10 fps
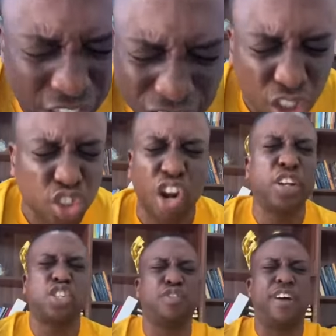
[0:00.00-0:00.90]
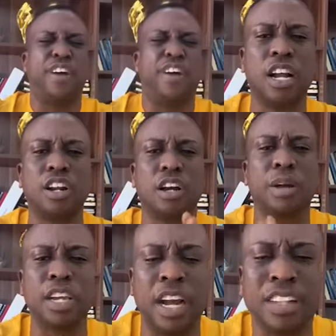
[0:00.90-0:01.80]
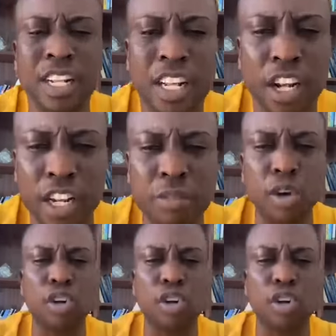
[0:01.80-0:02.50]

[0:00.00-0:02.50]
take authority over. I